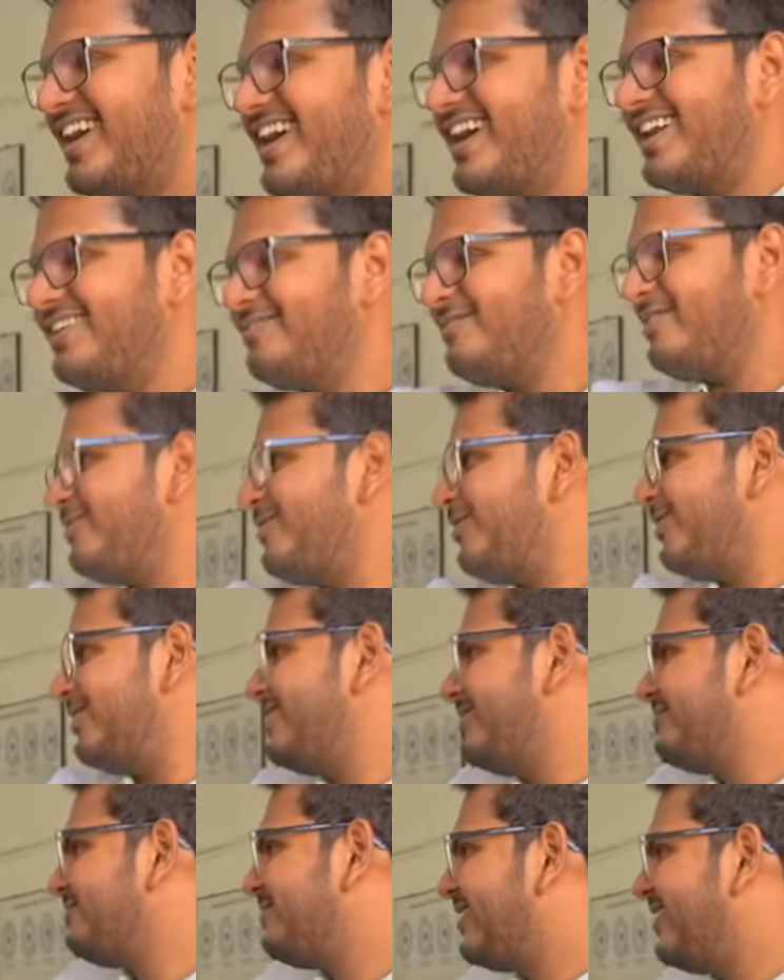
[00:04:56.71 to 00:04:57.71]
and we've
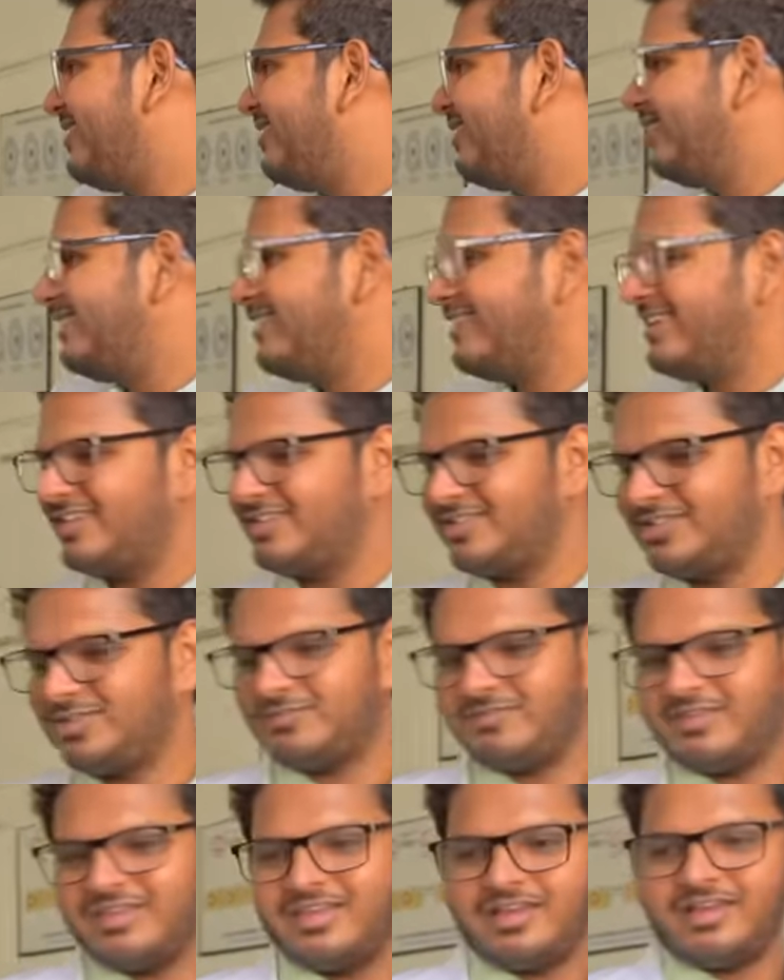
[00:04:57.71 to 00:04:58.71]
got all the reagents
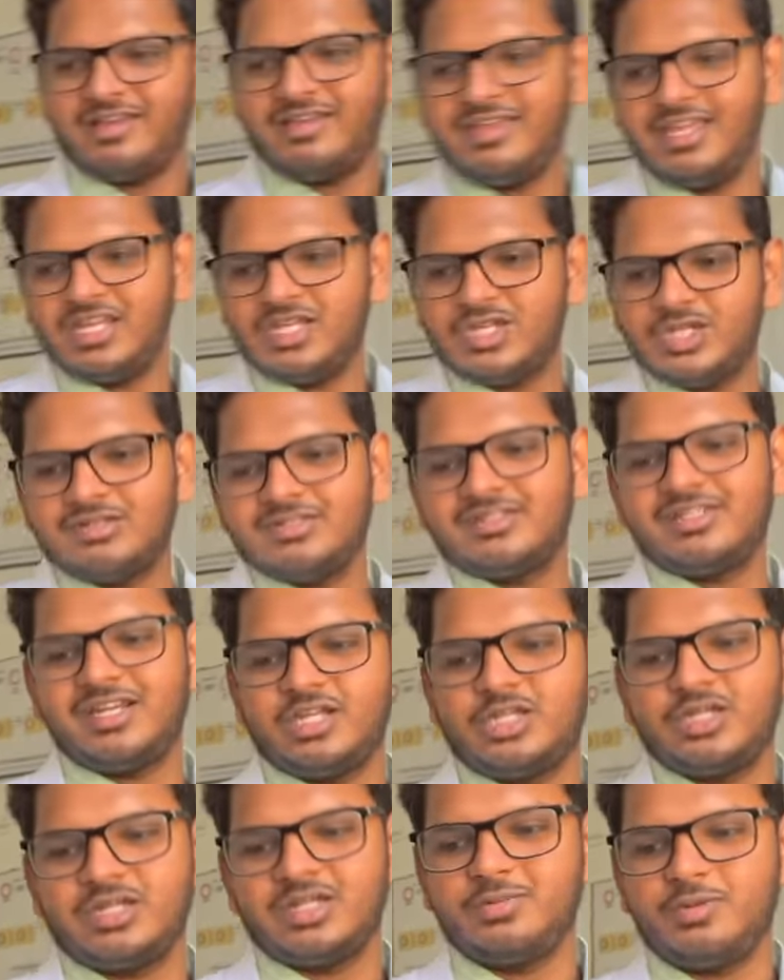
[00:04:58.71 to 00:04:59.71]
over here. Each
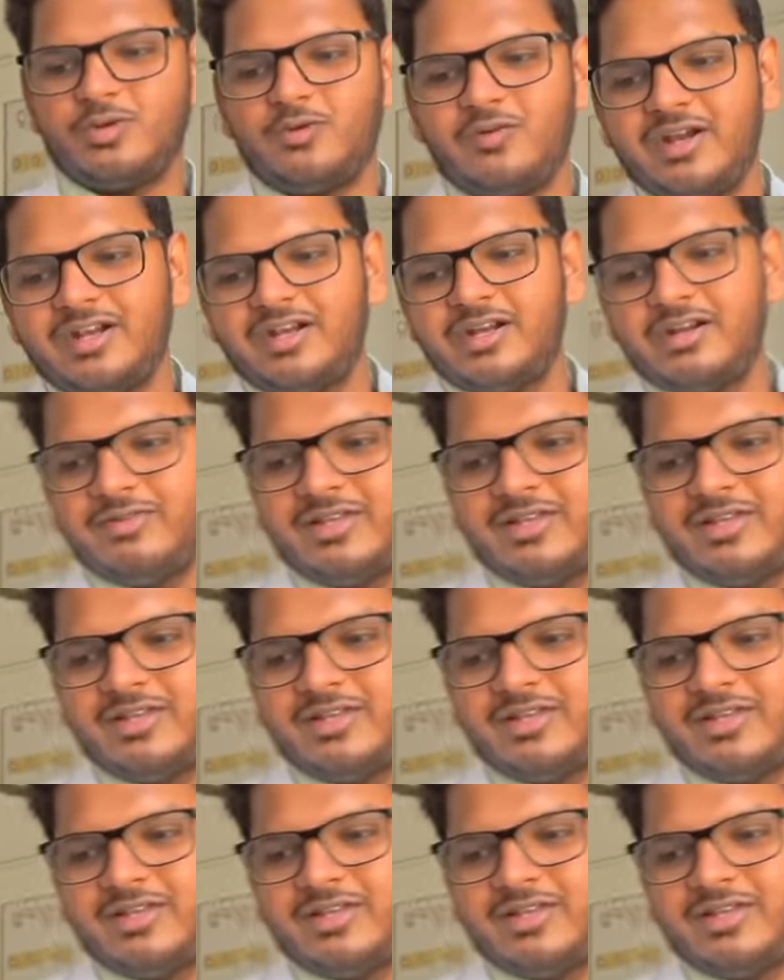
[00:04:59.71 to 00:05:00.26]
station is provided